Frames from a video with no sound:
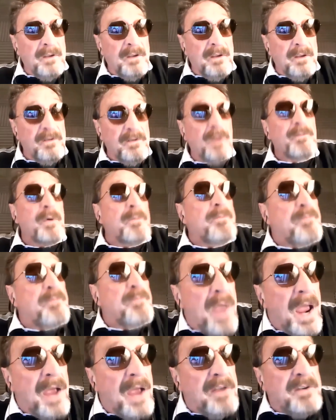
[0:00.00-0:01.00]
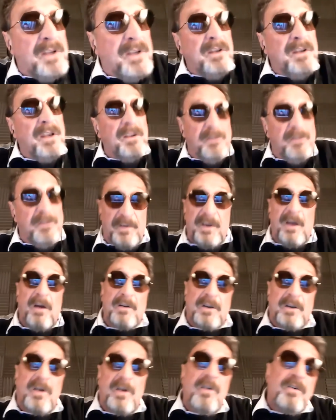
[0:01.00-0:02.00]
from abandoning
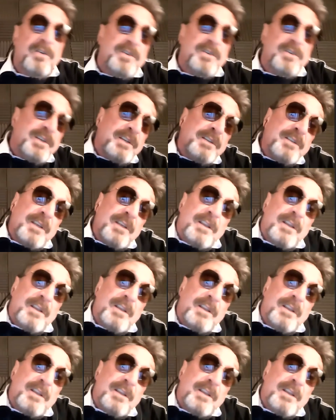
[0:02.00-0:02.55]
fiat currencies,